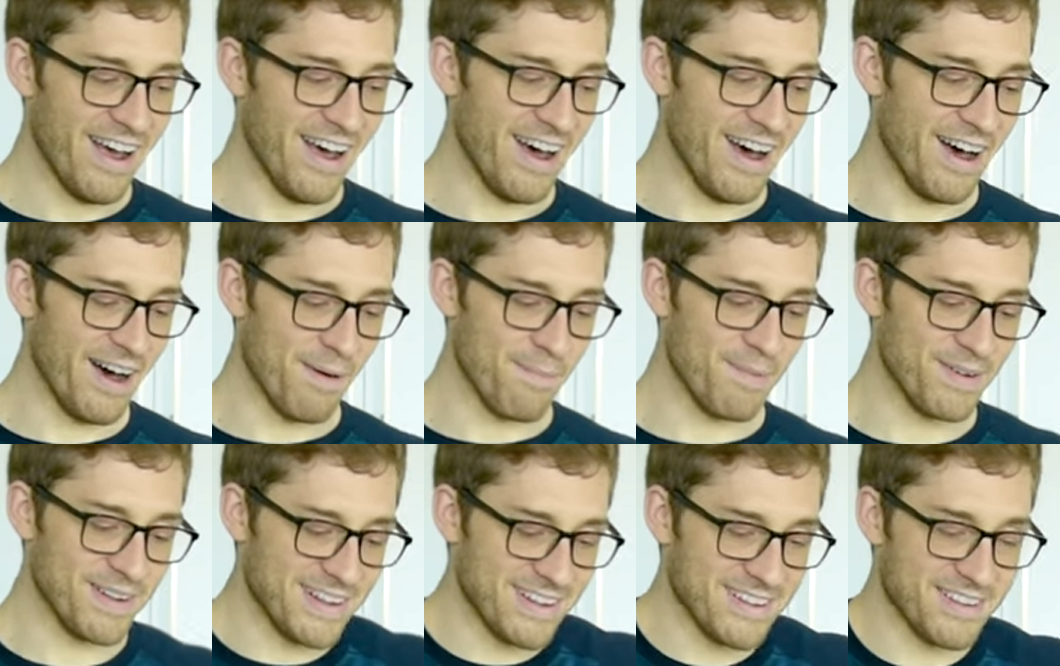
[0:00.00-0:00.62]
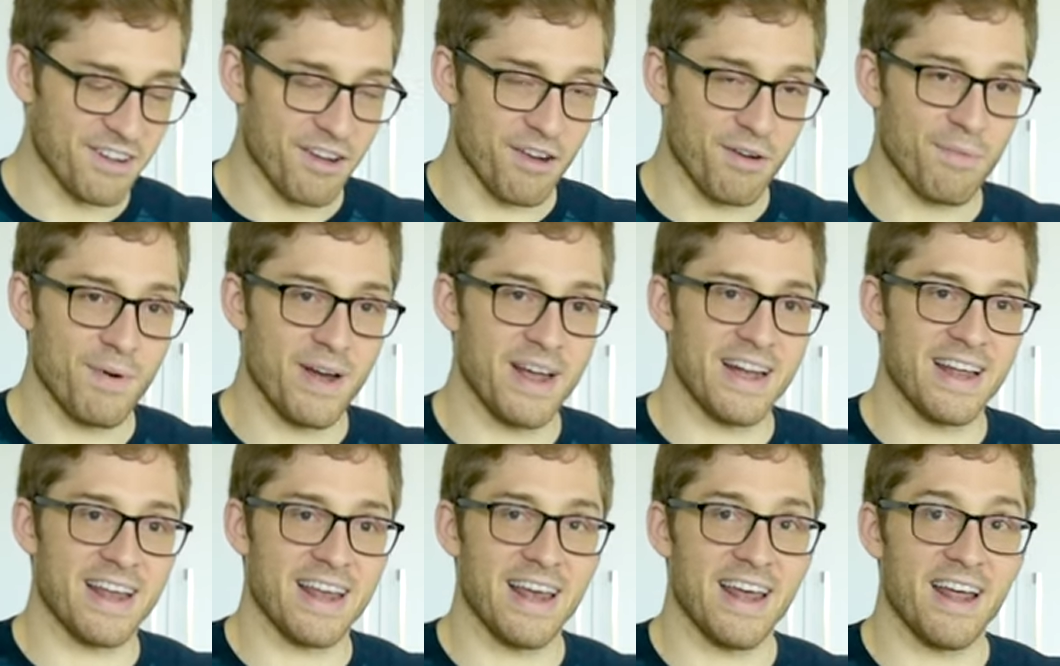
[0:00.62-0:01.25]
Uh, but this is a good
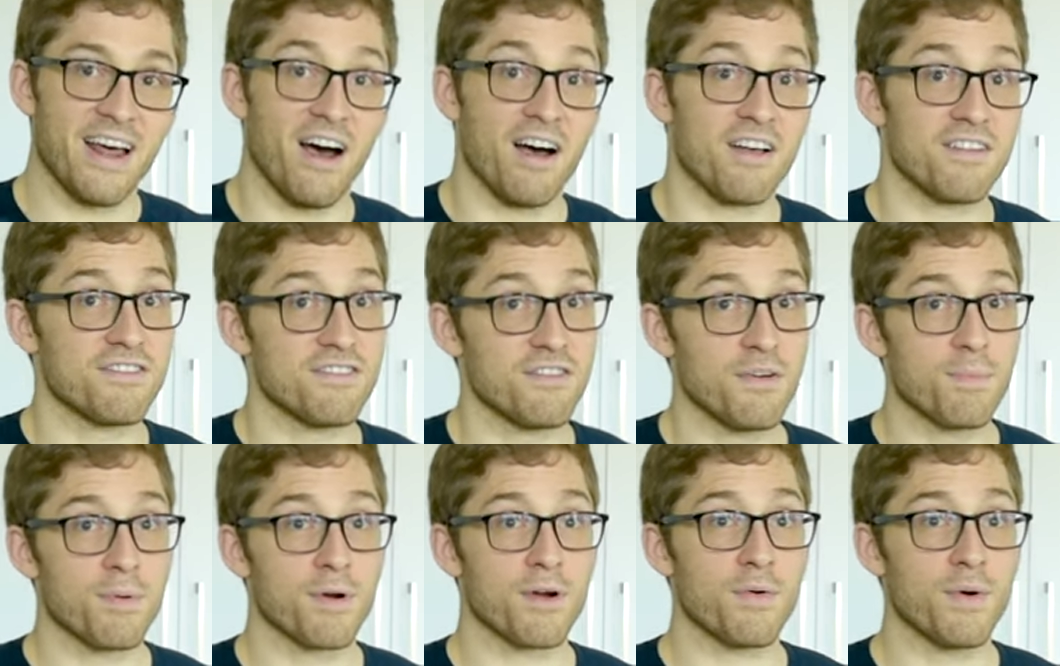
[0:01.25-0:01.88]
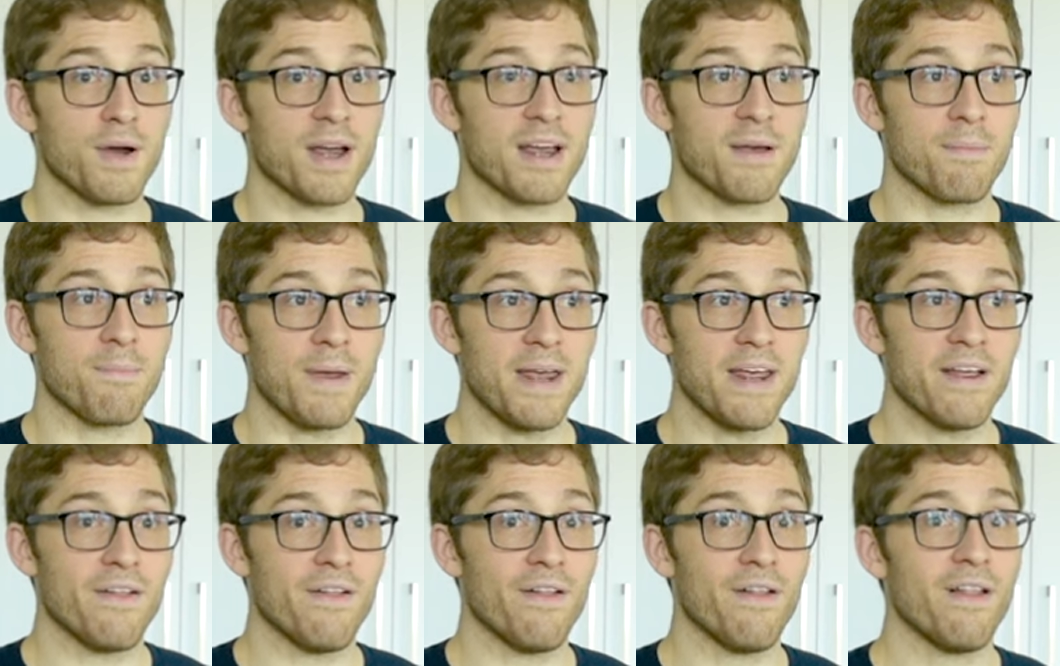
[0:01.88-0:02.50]
way to get a super quick
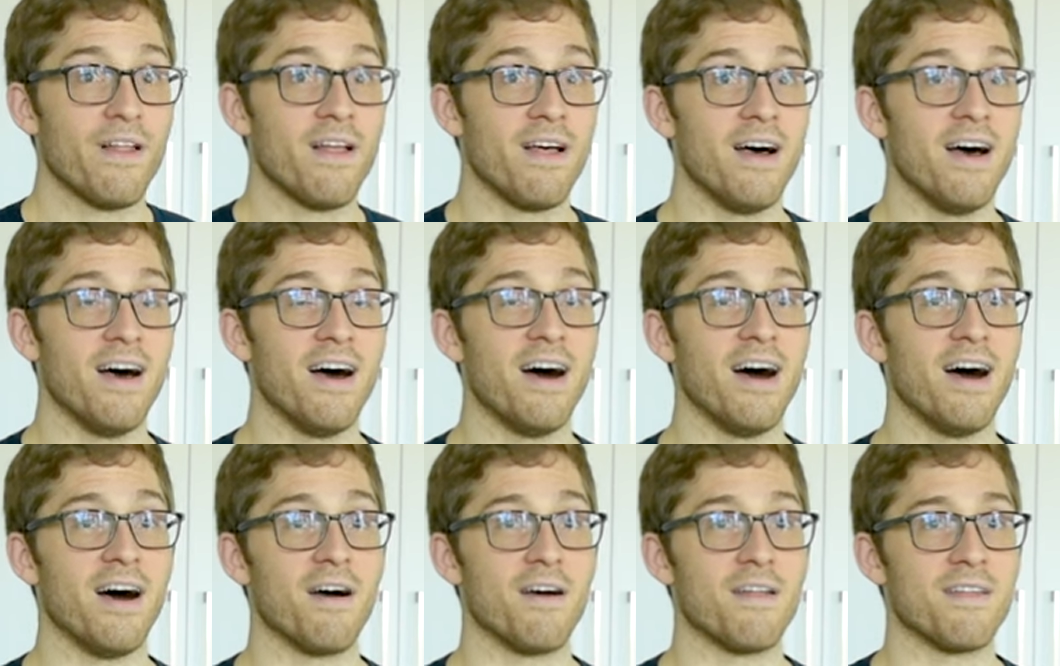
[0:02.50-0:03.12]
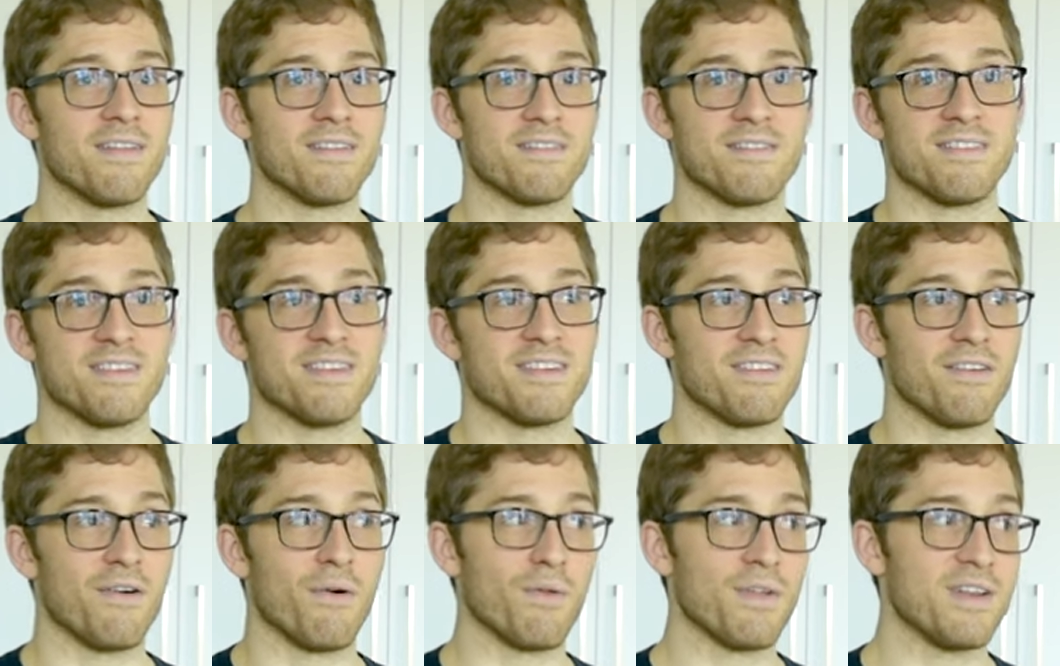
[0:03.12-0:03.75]
meal. Uh,
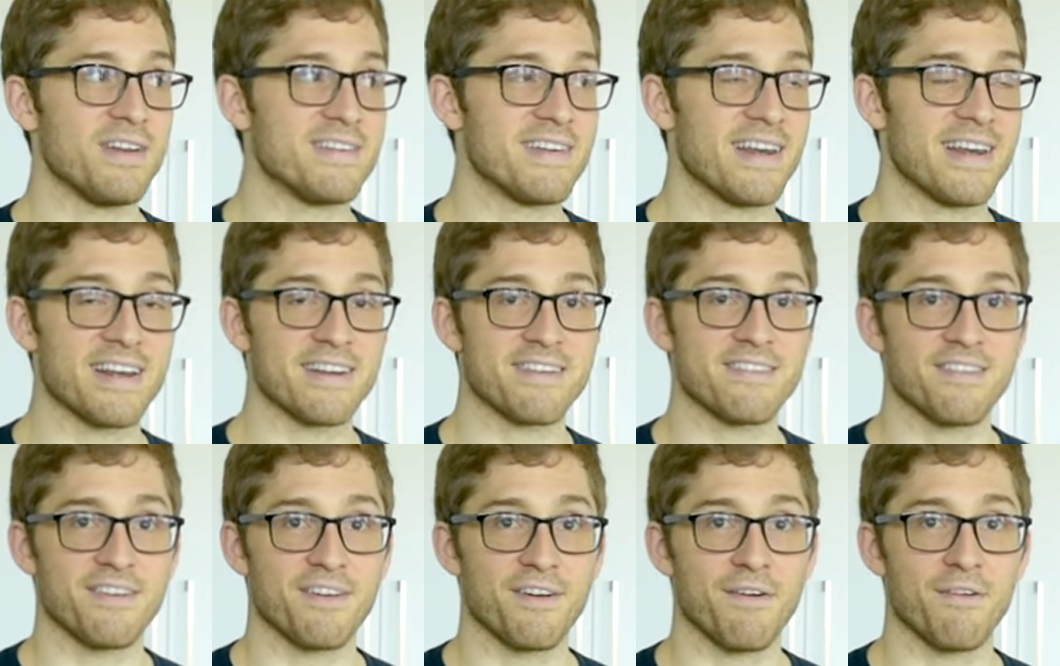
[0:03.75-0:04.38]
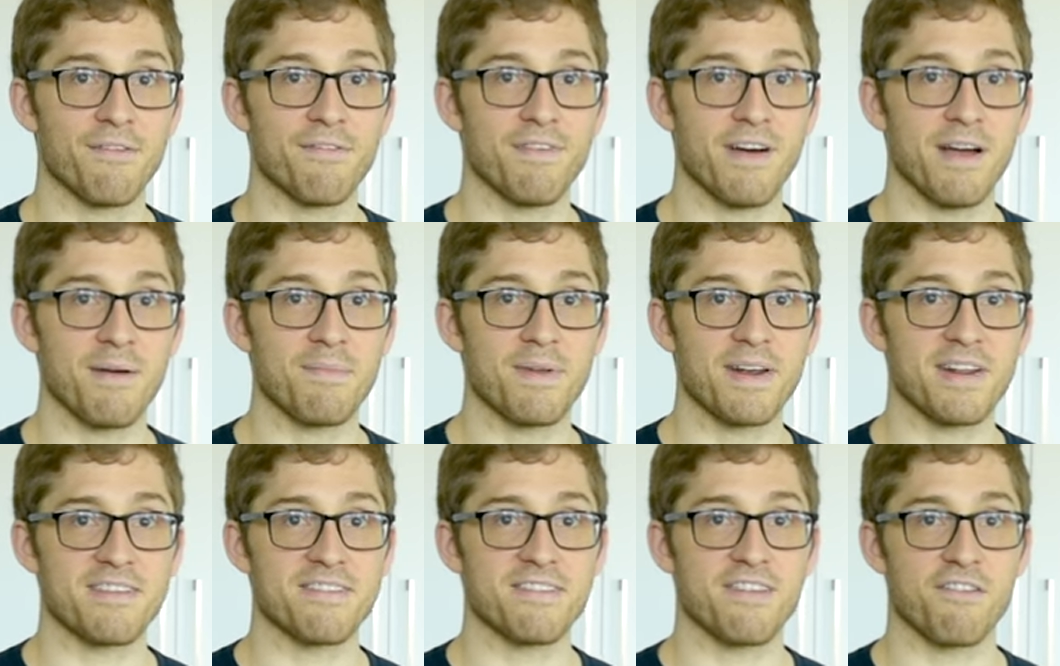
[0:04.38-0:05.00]
only takes you know five
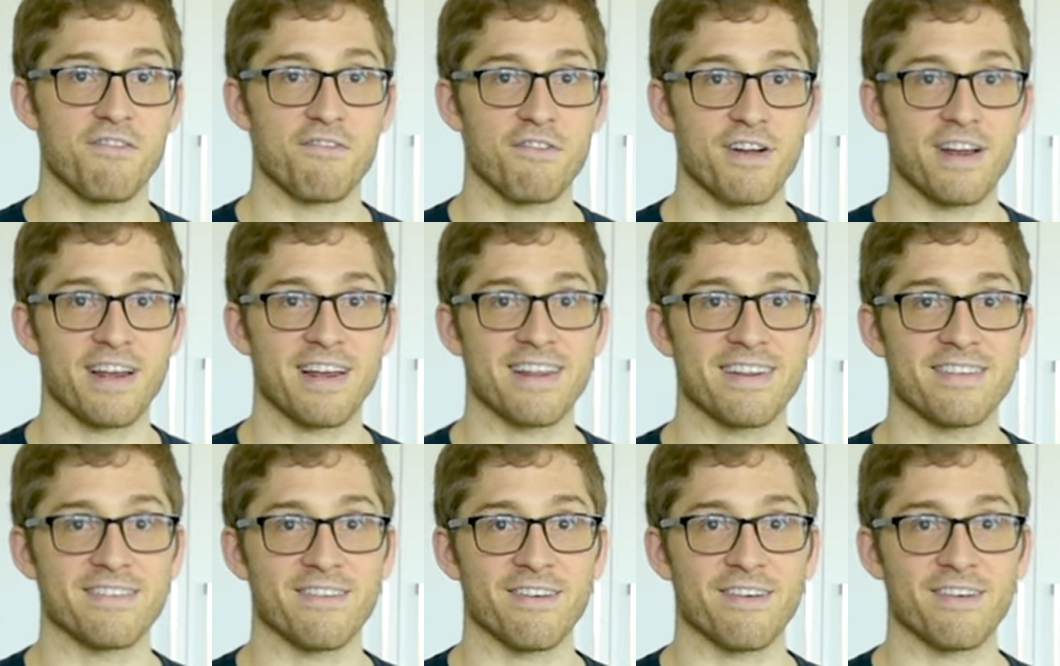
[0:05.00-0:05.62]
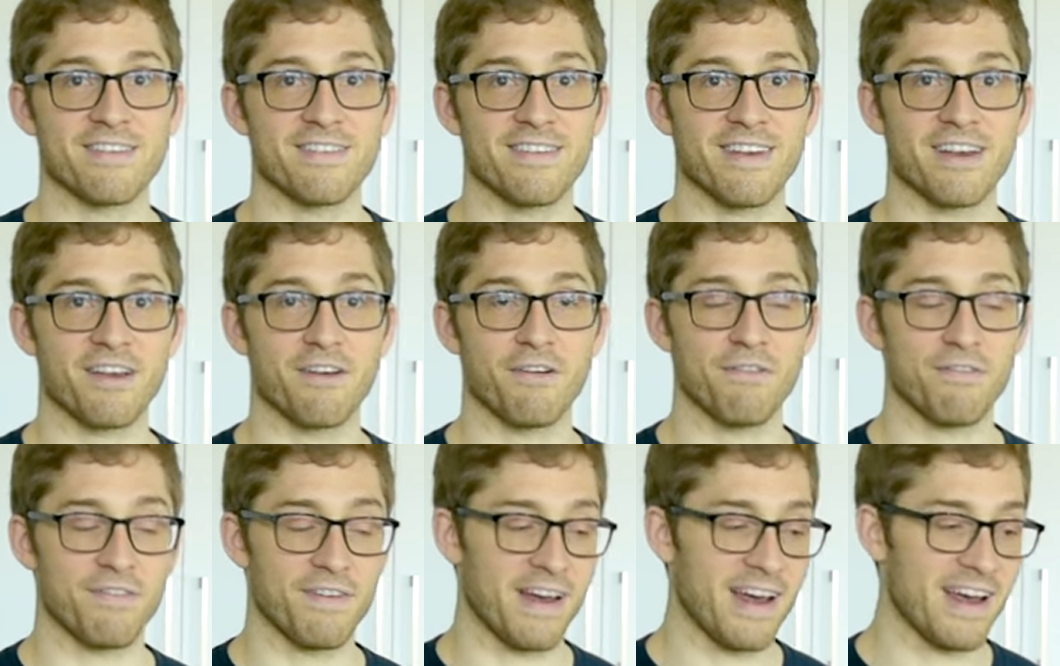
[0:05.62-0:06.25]
minutes to drink as long as I
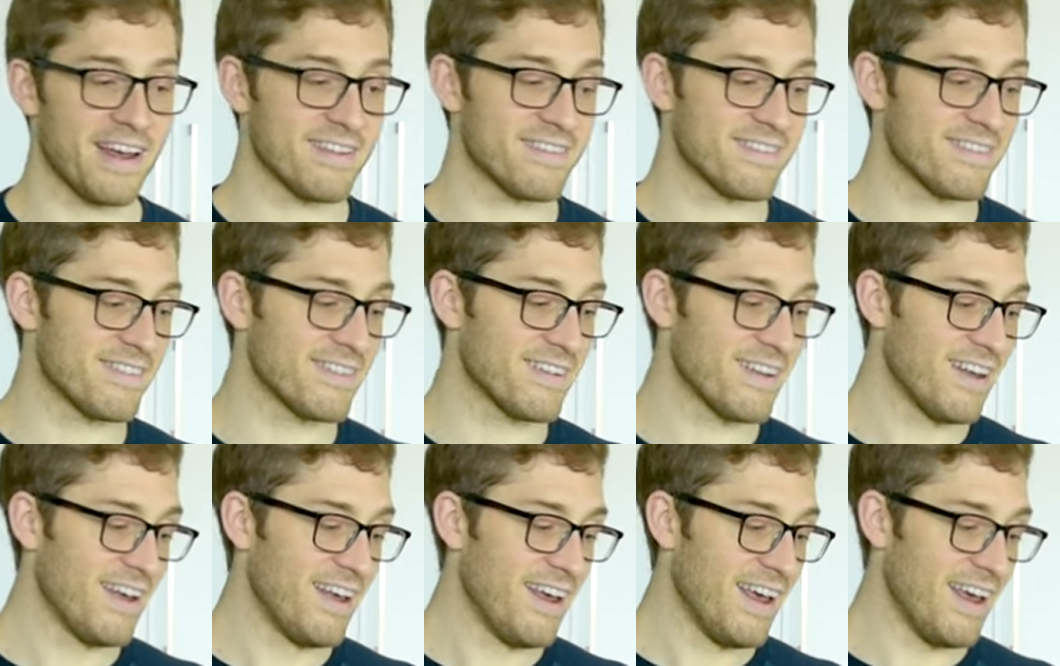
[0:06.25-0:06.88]
go fast.